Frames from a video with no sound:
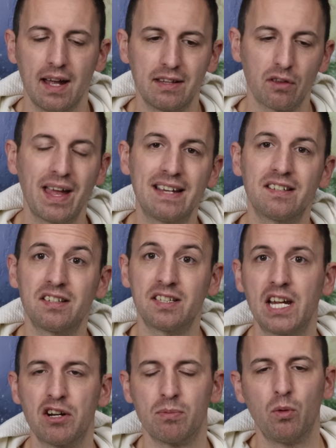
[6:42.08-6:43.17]
Now that is a
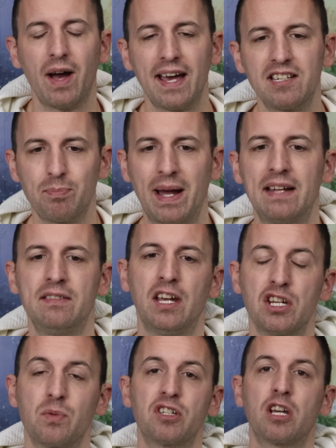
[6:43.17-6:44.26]
steerable S-band
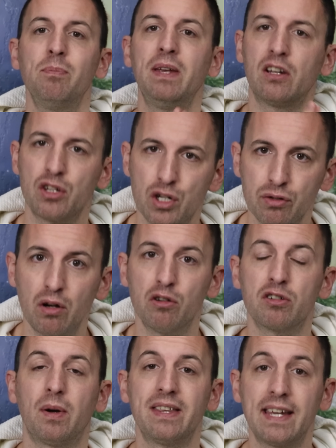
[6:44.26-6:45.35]
dish which can be
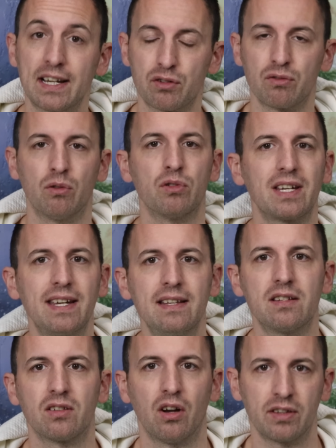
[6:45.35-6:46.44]
controlled by the astronauts
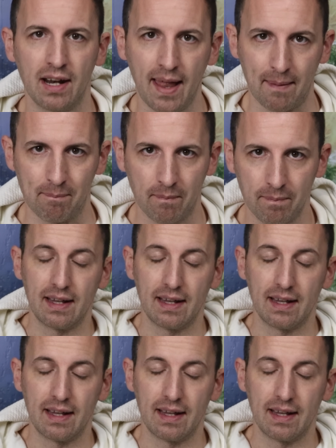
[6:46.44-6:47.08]
inside the LEM.